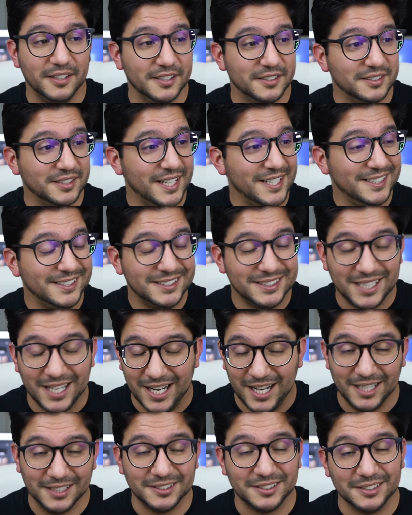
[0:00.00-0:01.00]
is that it's
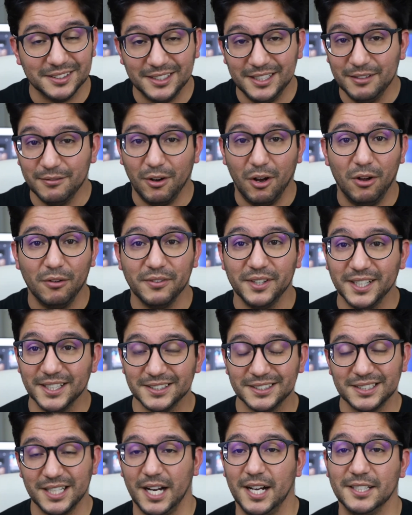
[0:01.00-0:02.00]
constantly evolving,
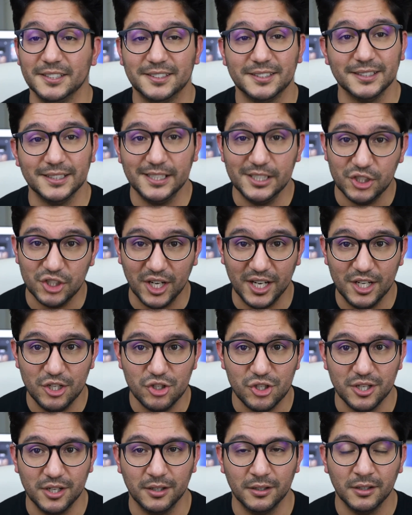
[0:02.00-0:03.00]
it's constantly
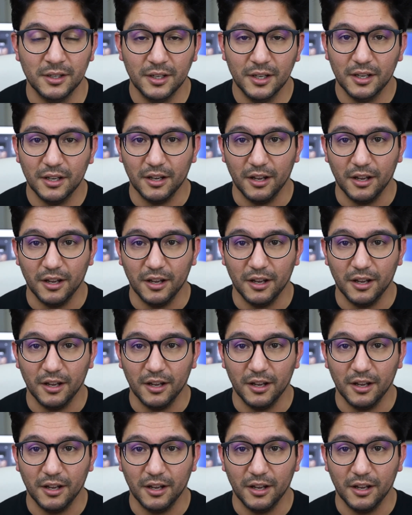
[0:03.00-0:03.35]
changing.